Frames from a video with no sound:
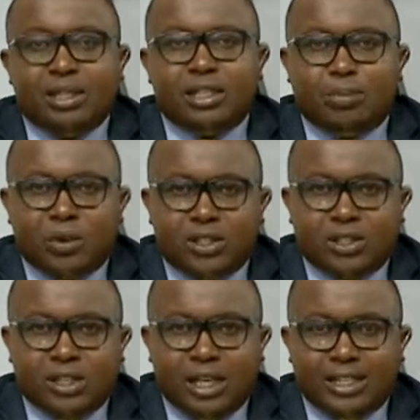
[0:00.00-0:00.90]
supporting
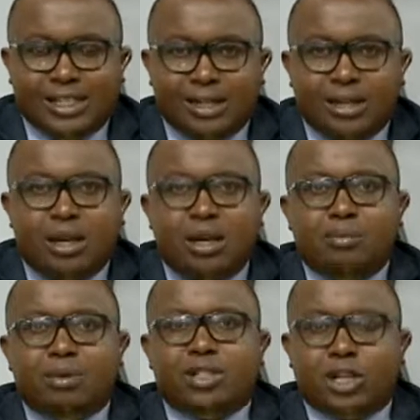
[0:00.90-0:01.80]
the skeleton,
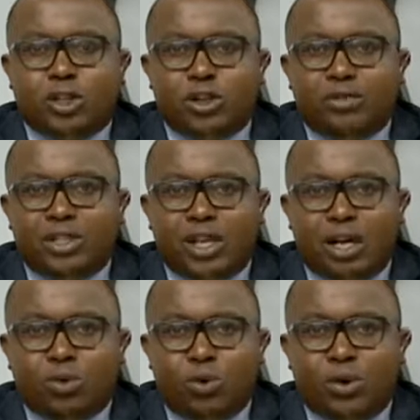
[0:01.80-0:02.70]
protection of
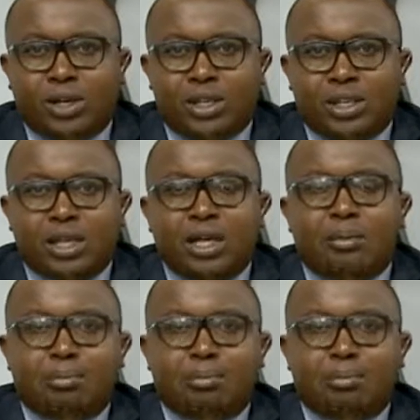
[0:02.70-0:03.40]
internal organs,